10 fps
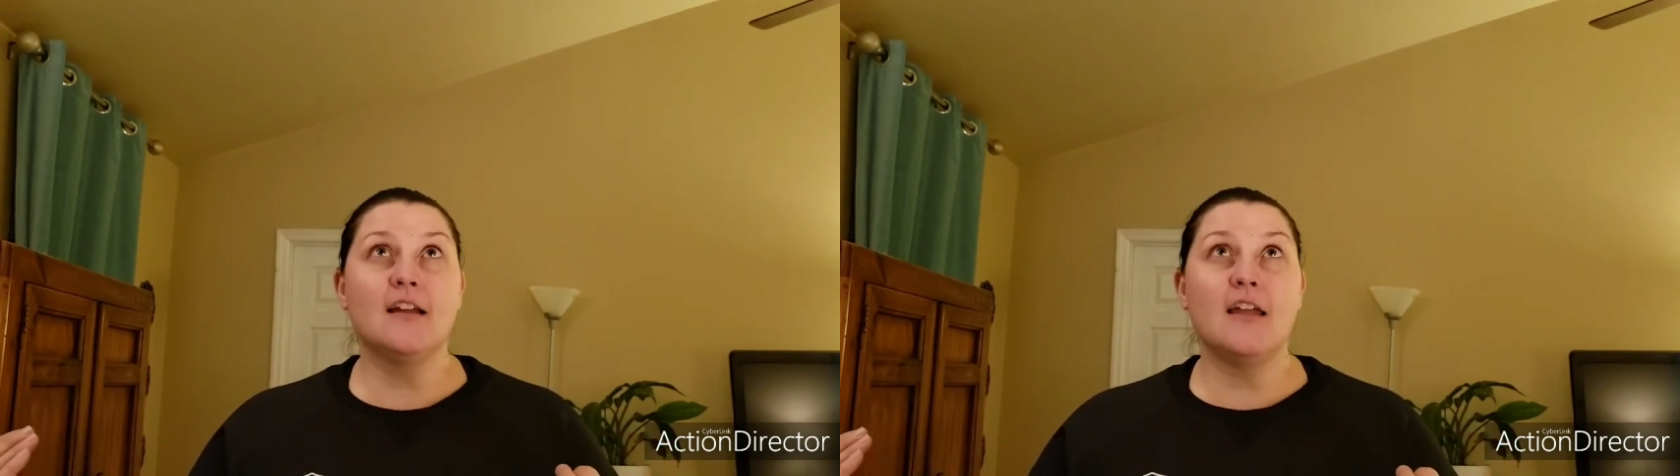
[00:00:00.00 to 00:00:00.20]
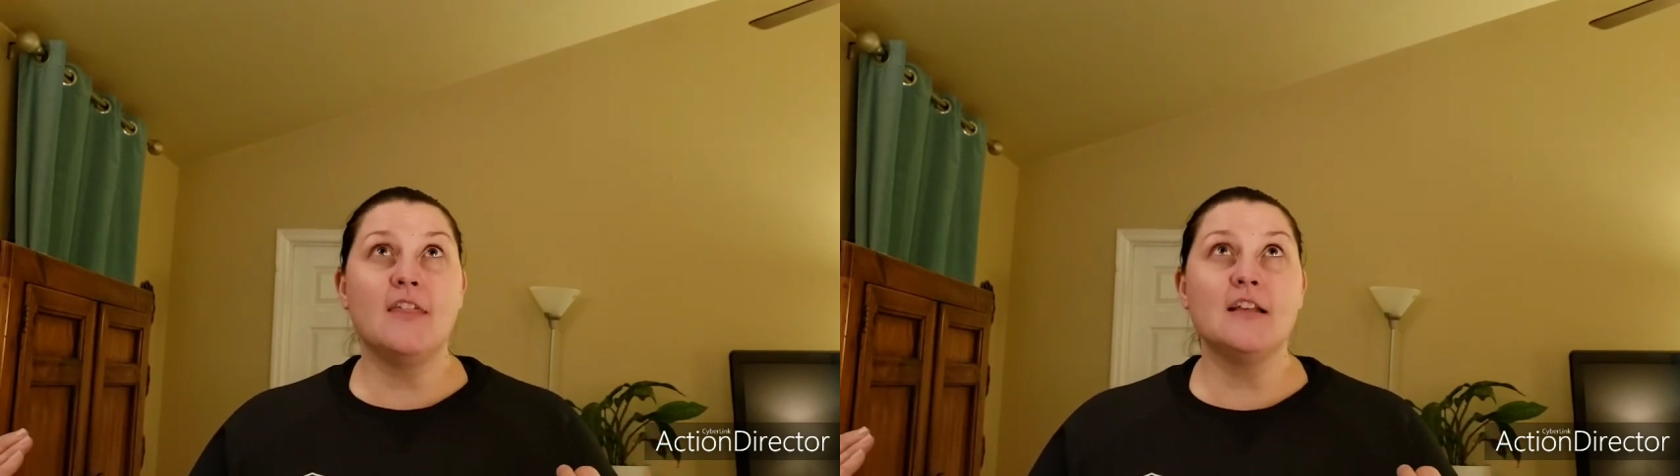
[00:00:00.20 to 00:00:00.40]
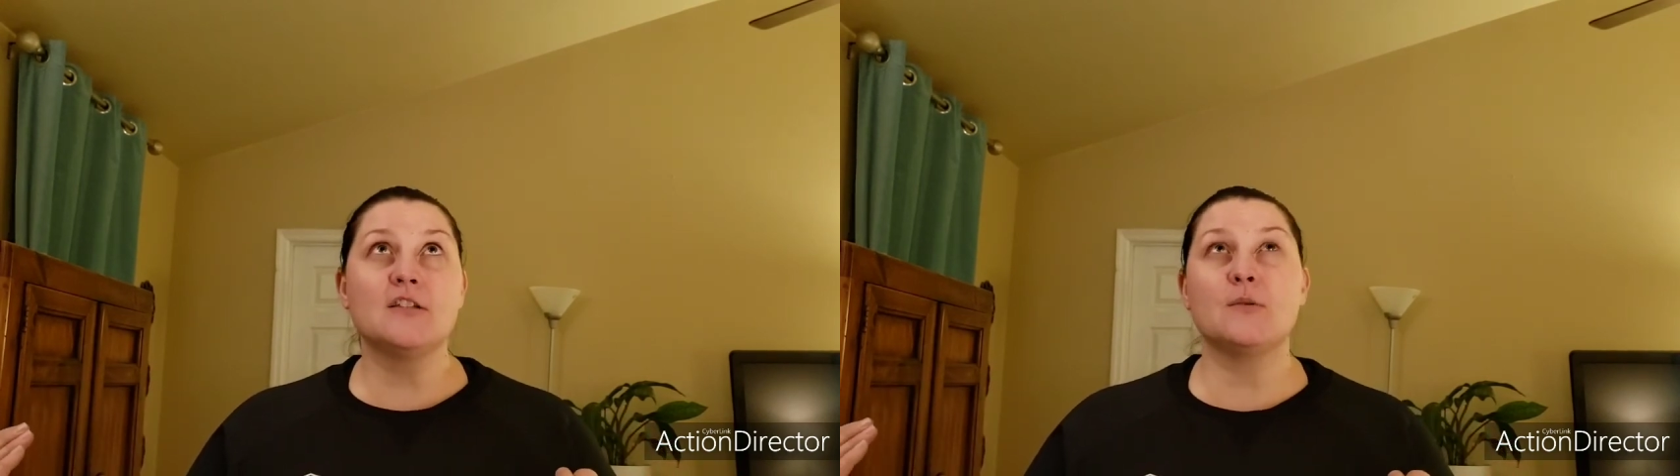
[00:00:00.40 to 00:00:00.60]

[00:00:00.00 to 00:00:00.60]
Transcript: I think.